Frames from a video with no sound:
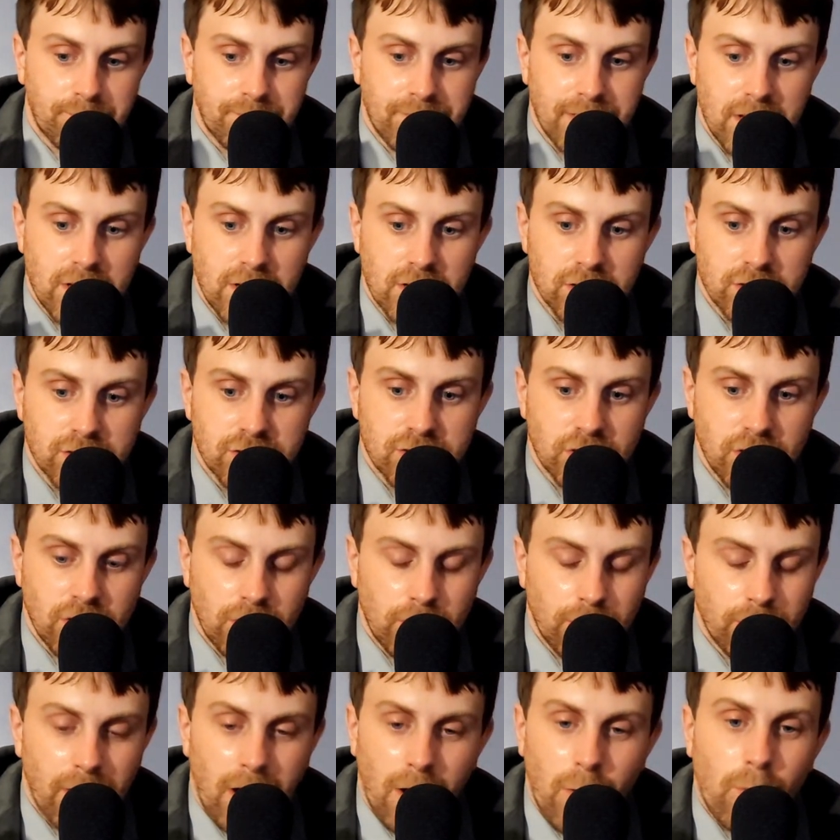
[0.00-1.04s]

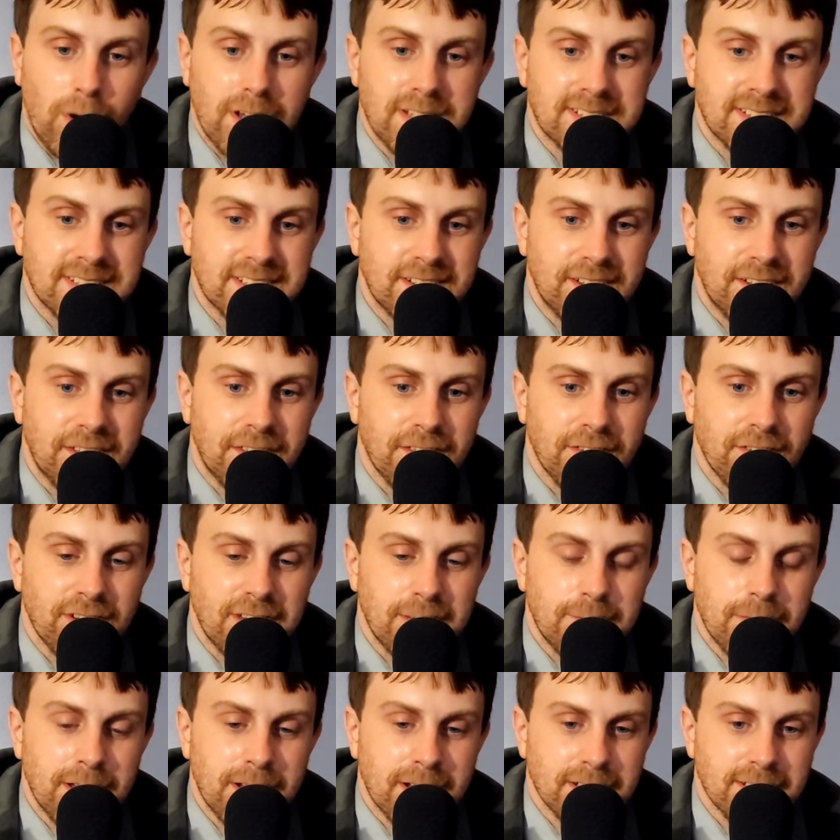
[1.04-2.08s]
So I wasted 3
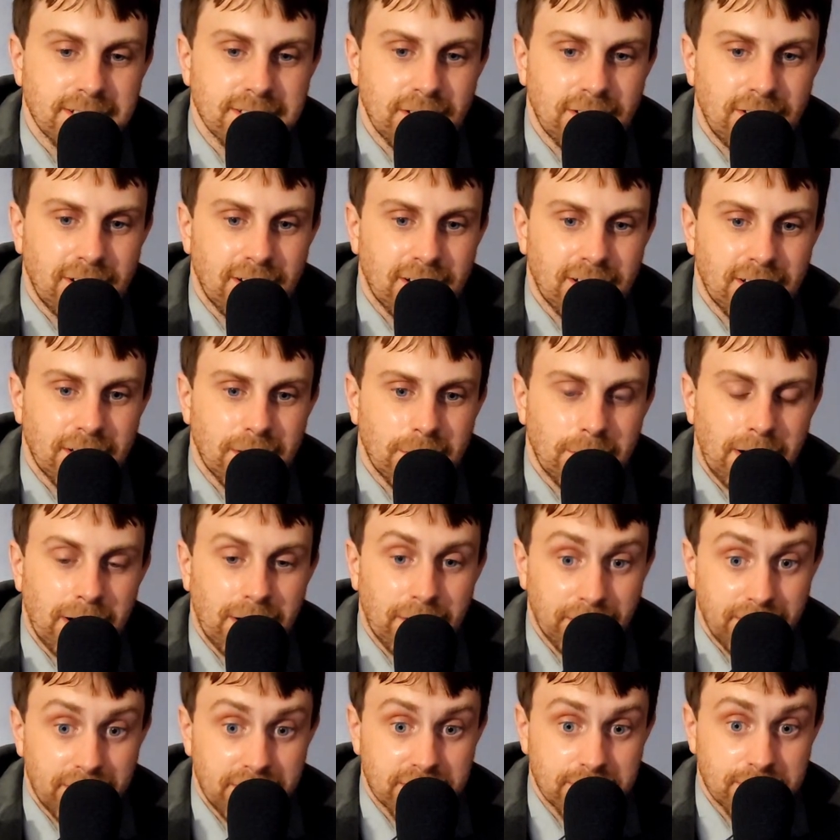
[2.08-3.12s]
minutes talking
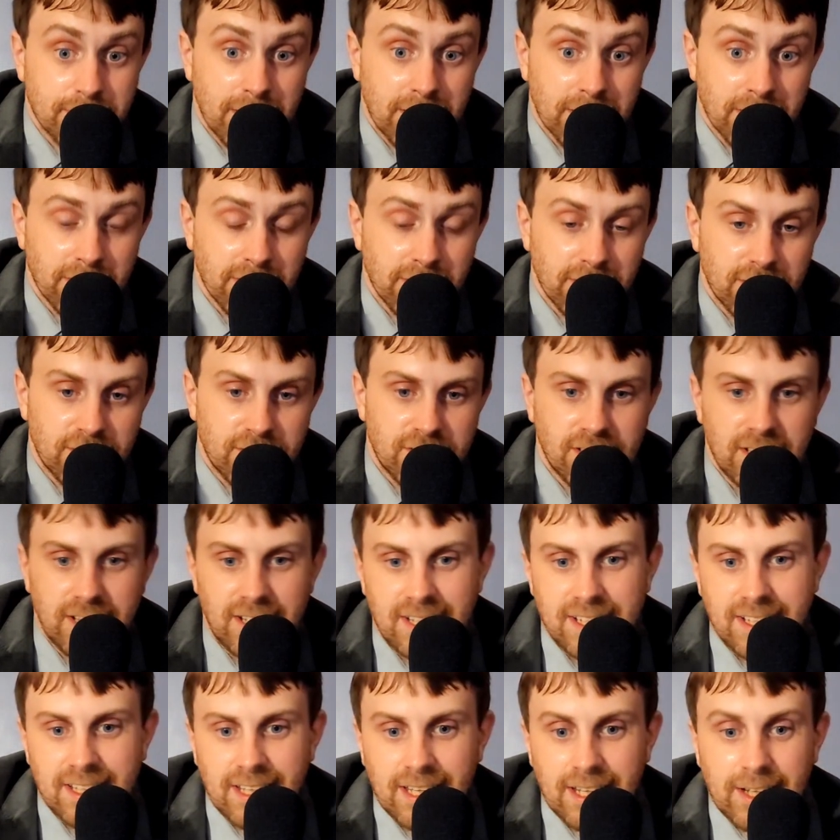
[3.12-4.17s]
about this beverage
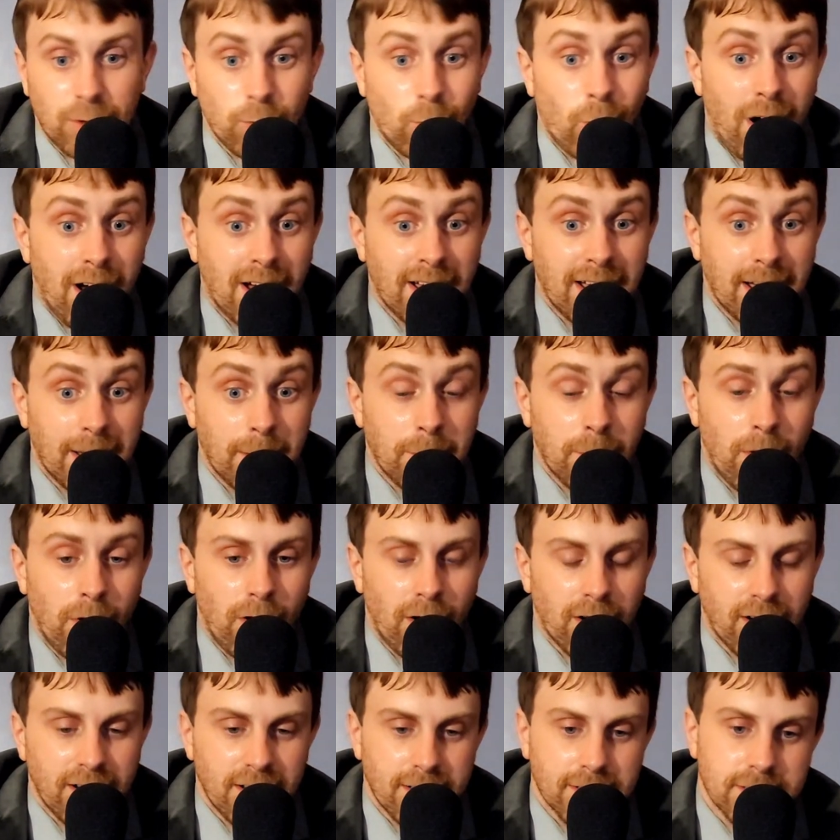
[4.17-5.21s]
and why I
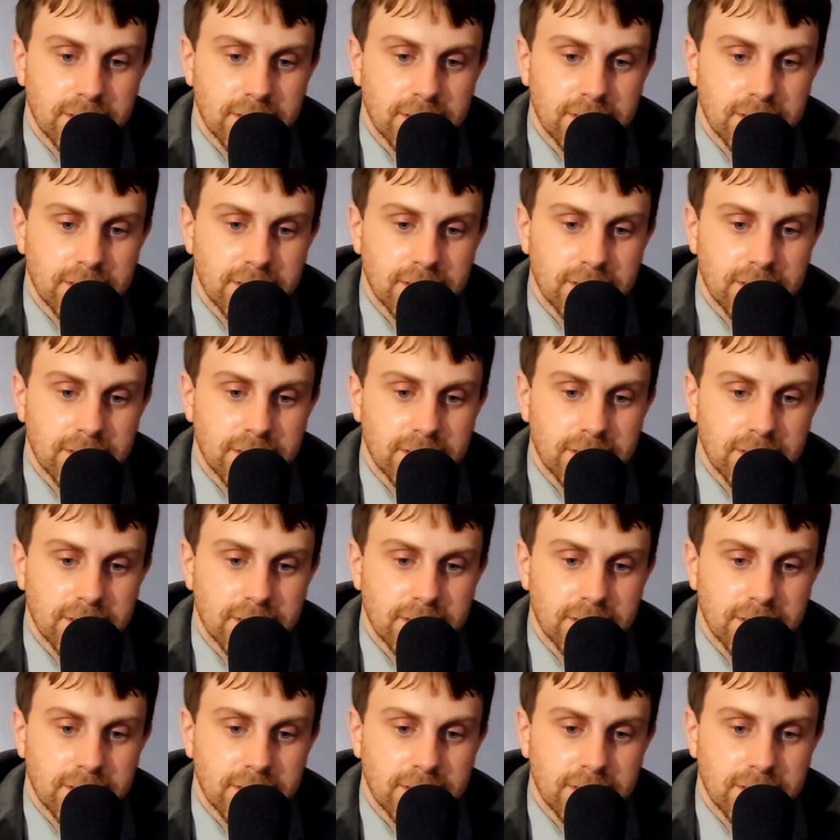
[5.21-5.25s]
bought it.